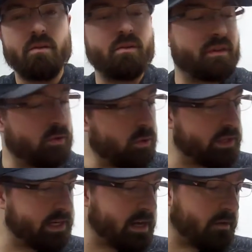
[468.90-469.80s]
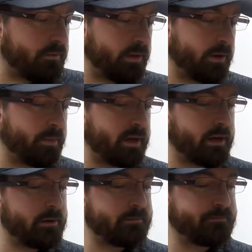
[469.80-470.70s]
just going to hold that down for a little bit
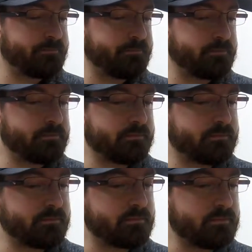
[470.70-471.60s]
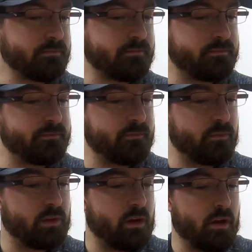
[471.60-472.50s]
here.
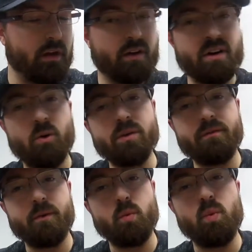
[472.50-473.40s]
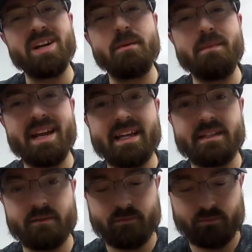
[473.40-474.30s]
I'm going to hold it for 1 minute.